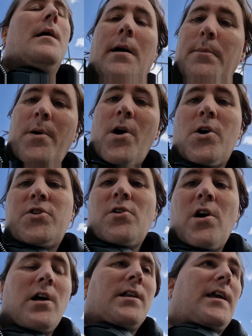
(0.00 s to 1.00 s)
I'll pause
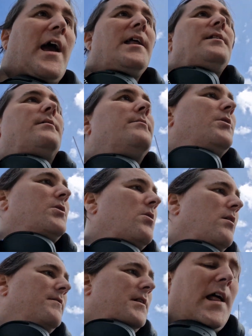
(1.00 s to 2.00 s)
you all again and we'll
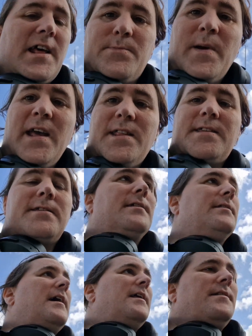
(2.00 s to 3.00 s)
go over the last bits
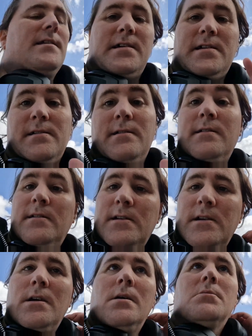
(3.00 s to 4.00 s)
and then
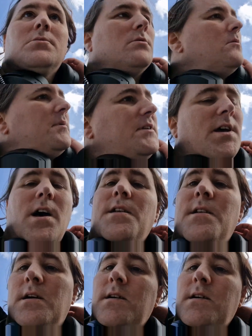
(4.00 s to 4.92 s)
we'll be done.